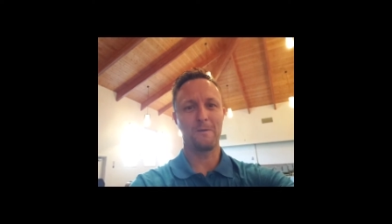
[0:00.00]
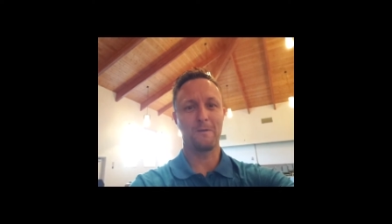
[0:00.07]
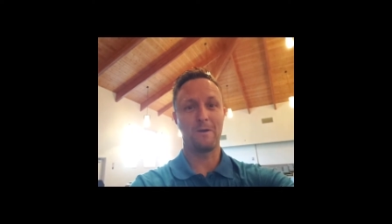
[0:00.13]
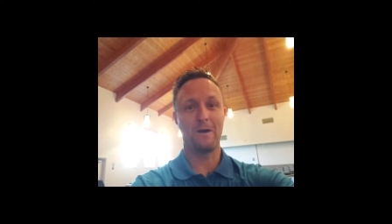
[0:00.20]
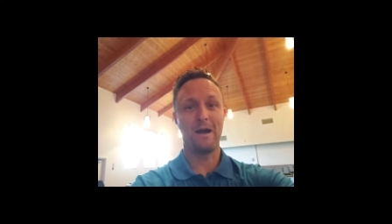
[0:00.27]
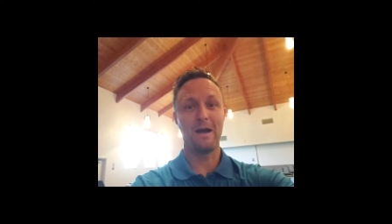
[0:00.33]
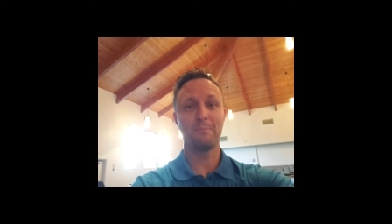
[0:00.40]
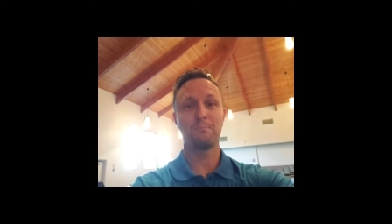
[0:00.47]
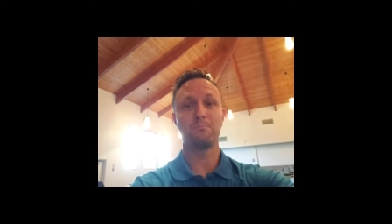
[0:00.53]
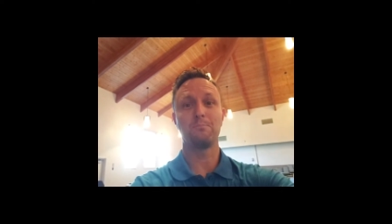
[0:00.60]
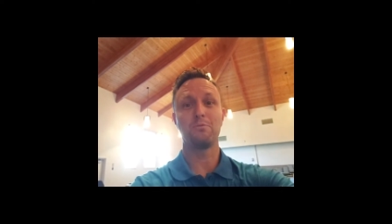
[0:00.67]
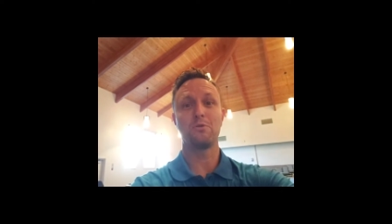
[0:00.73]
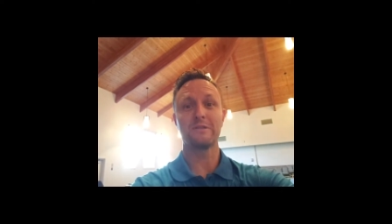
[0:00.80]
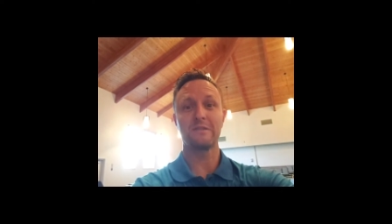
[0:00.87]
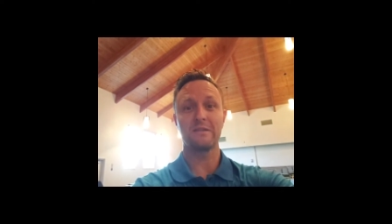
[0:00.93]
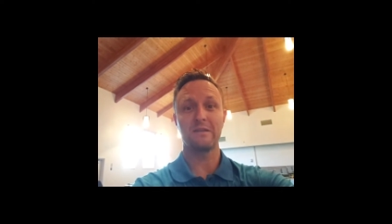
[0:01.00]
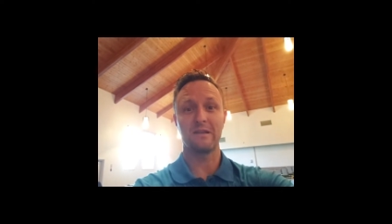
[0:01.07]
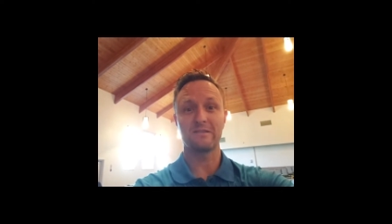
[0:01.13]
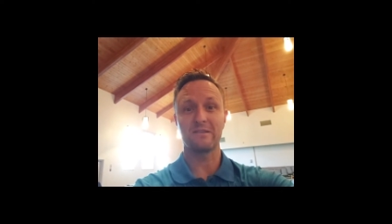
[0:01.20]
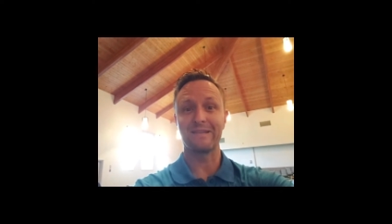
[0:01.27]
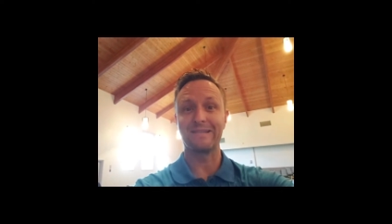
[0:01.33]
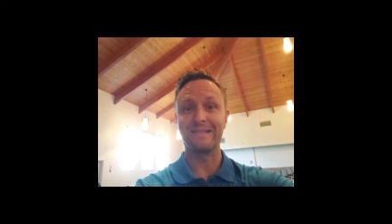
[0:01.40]
God puts in
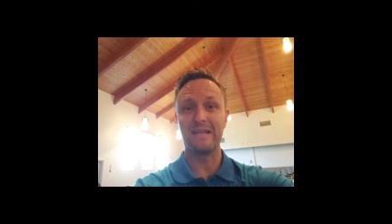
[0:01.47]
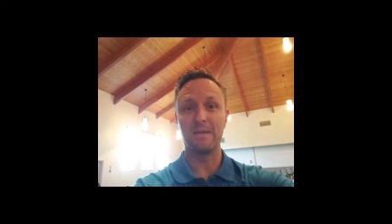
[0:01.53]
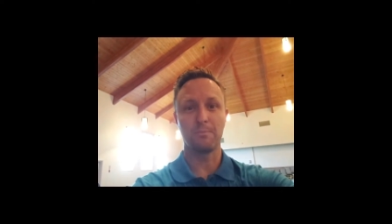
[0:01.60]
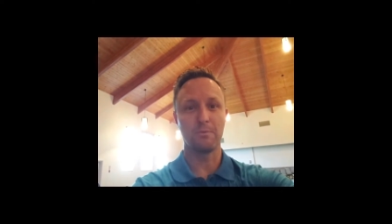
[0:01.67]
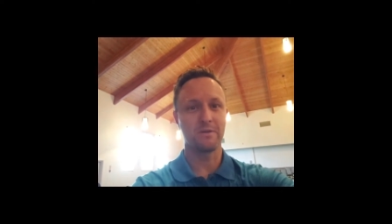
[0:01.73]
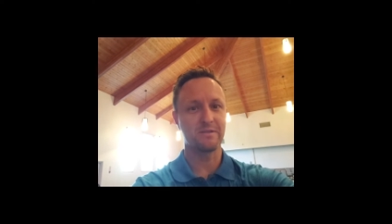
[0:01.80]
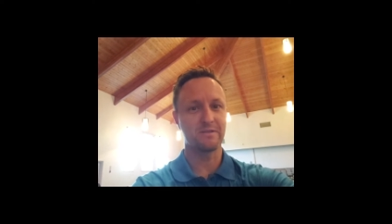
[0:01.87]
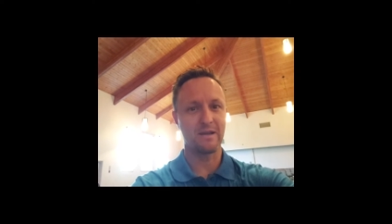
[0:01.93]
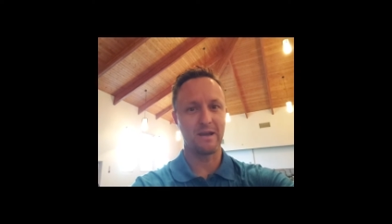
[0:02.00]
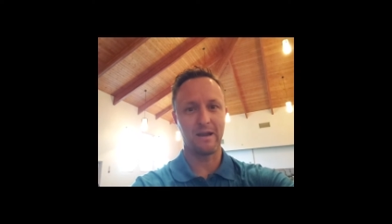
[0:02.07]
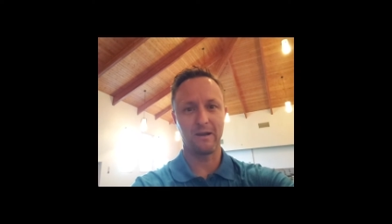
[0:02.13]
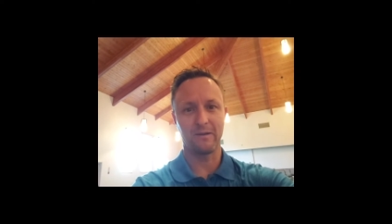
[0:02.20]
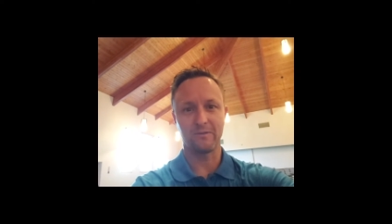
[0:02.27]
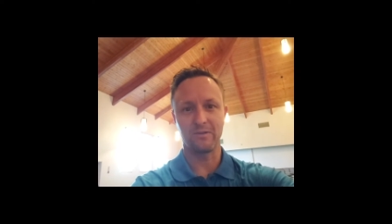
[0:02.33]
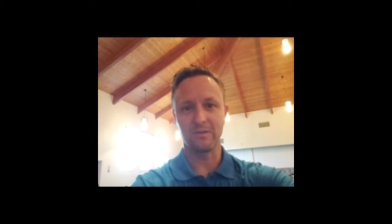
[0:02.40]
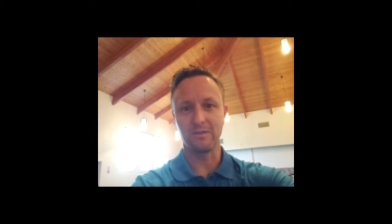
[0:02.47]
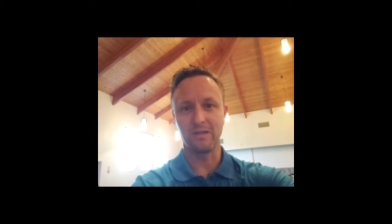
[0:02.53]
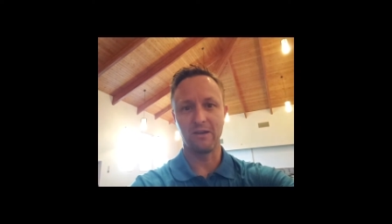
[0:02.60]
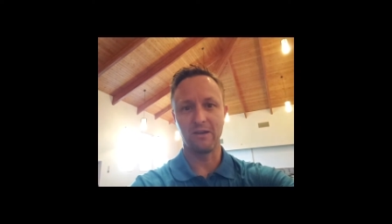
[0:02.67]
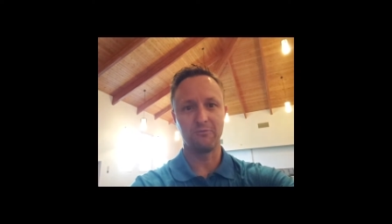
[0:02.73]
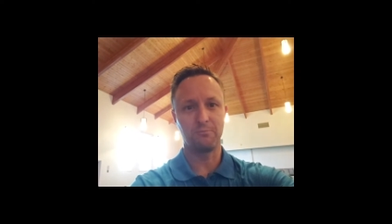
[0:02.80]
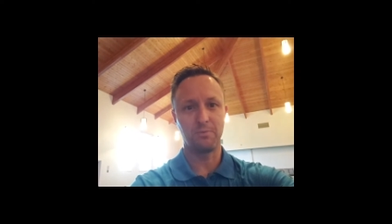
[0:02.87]
us a deeper desire to
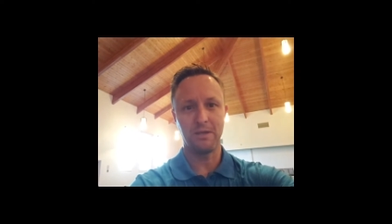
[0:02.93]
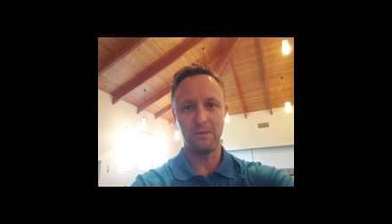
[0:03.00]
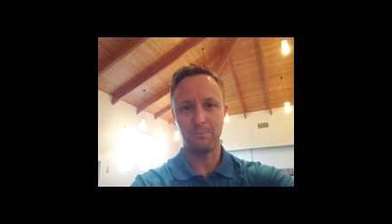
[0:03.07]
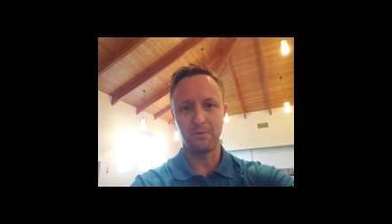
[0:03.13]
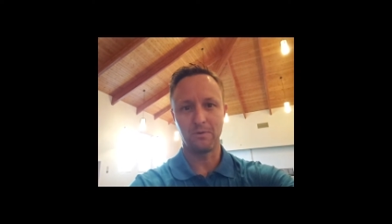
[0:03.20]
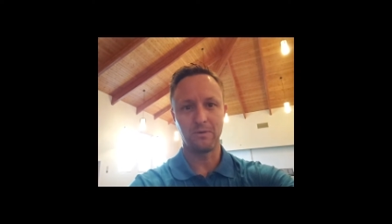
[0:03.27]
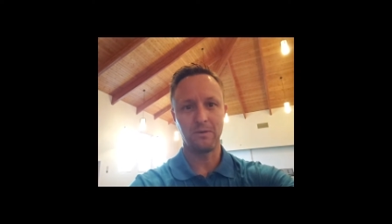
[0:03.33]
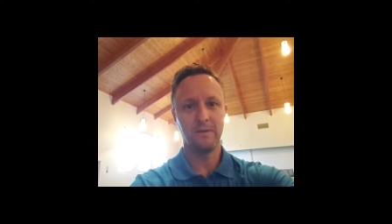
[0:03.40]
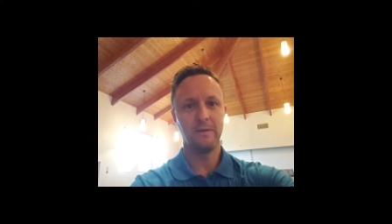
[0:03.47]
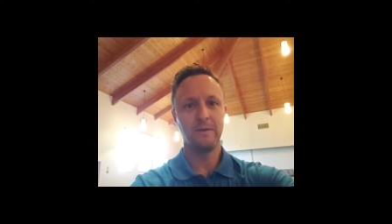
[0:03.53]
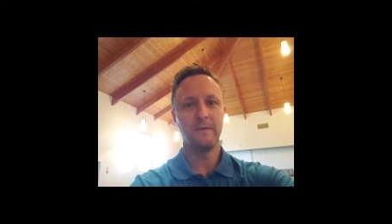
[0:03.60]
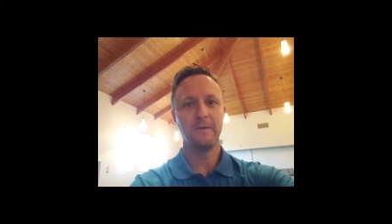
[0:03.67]
love people,